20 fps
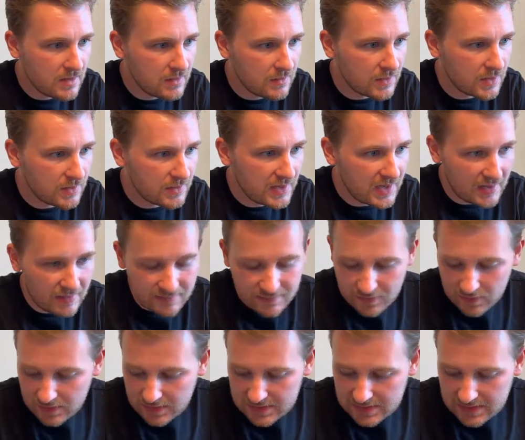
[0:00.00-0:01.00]
What are we at?
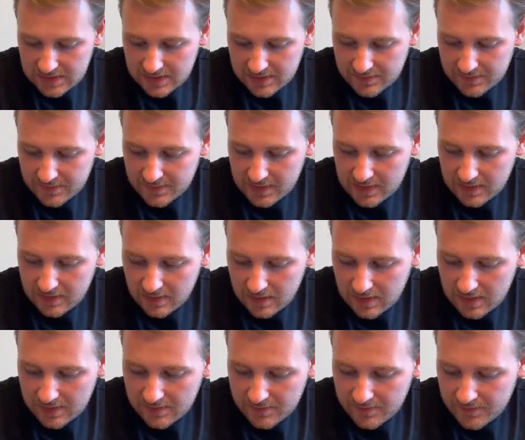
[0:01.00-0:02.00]
14. All
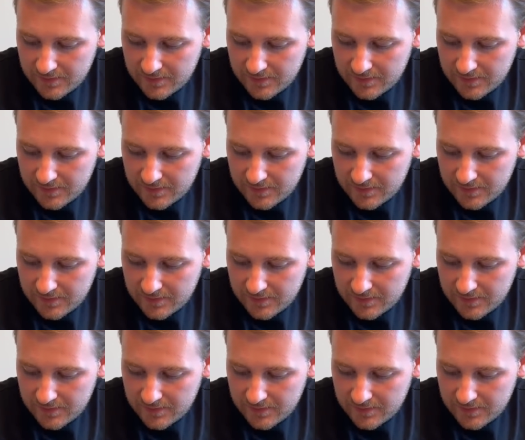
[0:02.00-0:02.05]
right.